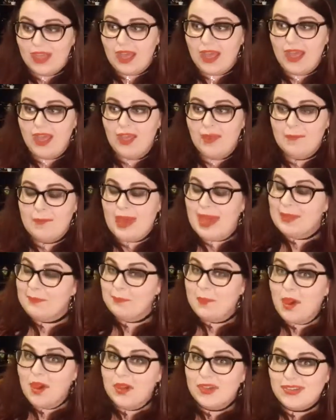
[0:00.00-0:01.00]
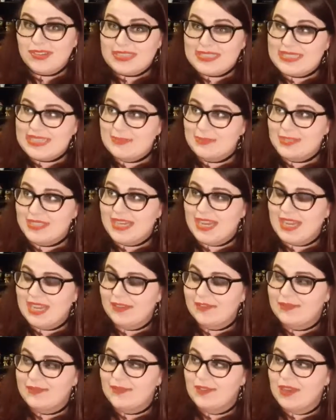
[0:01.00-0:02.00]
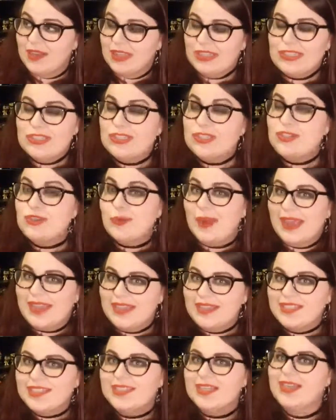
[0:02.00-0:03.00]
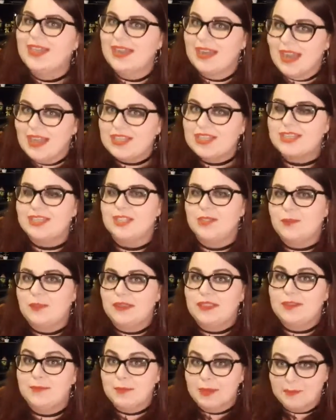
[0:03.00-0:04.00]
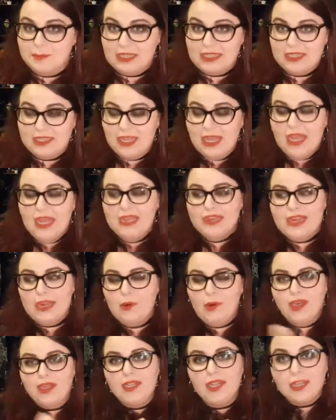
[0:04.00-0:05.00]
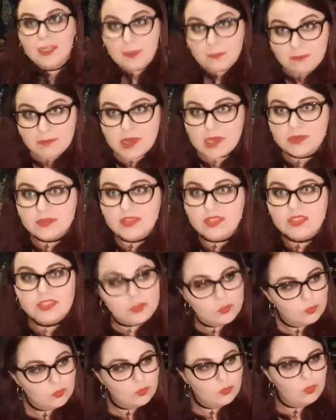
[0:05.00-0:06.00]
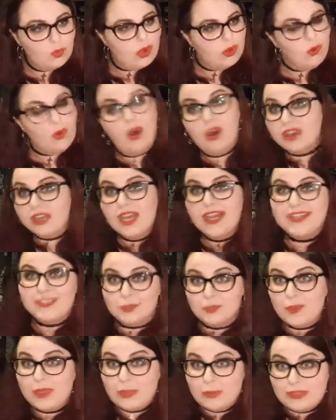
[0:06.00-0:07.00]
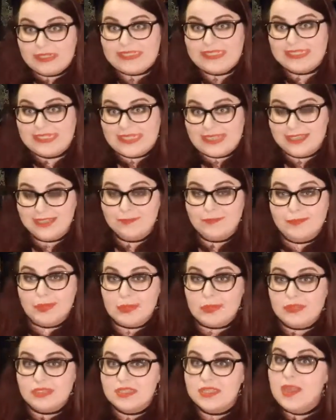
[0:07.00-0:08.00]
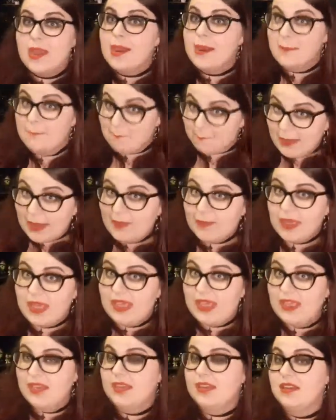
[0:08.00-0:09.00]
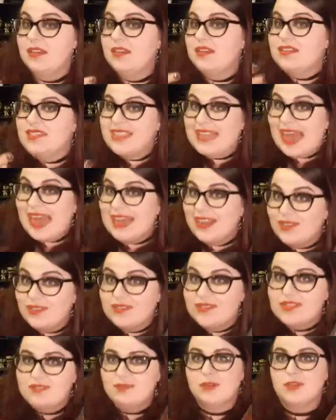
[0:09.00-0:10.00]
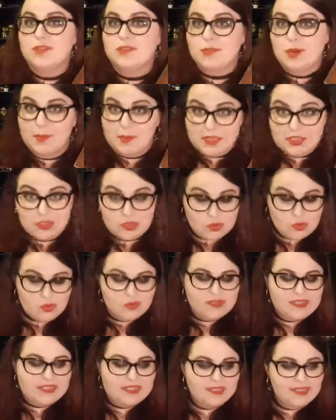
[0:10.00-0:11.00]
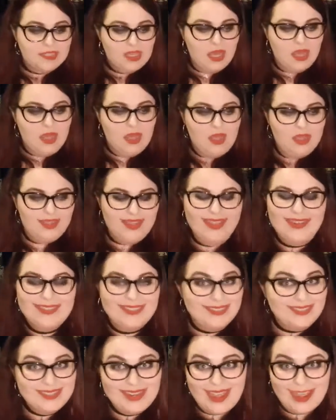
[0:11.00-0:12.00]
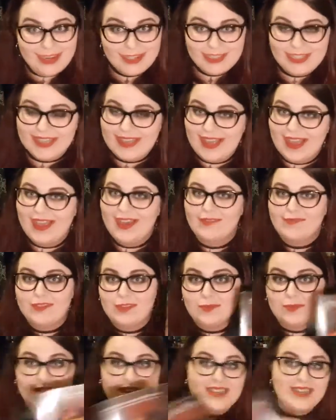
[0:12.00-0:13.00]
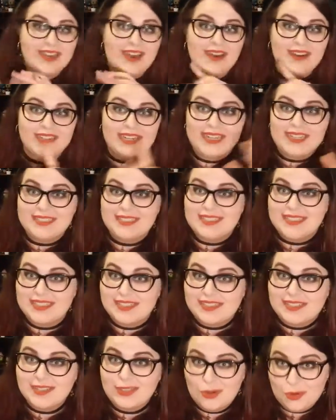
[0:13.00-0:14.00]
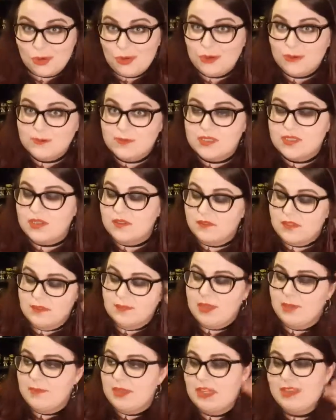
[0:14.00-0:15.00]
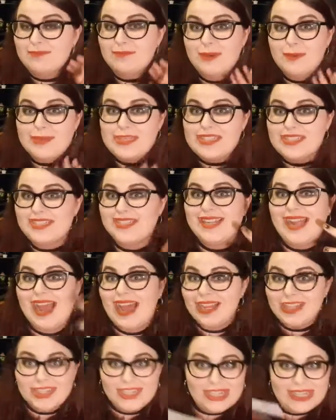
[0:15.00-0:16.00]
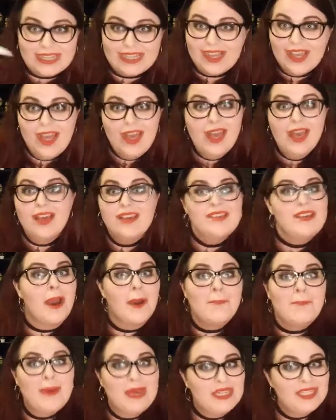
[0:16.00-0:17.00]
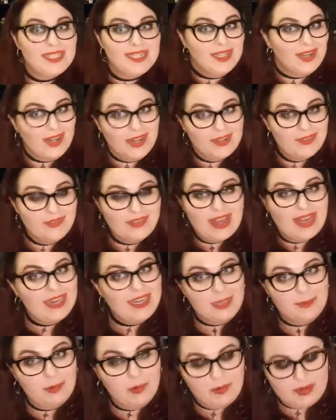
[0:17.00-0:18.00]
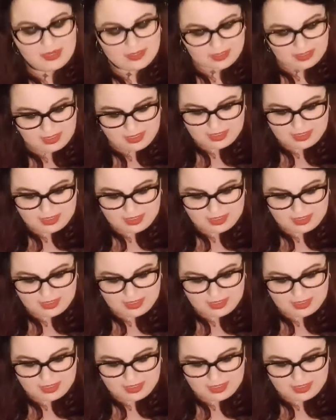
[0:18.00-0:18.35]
And Margaret seems to have a strange connection with the mummy. Now, unlike most, or as we would see them, most mummy tales, most mummy stories, it doesn't actually have the reincarnated corpse of the mummy. The mummy doesn't actually come back to life at any point.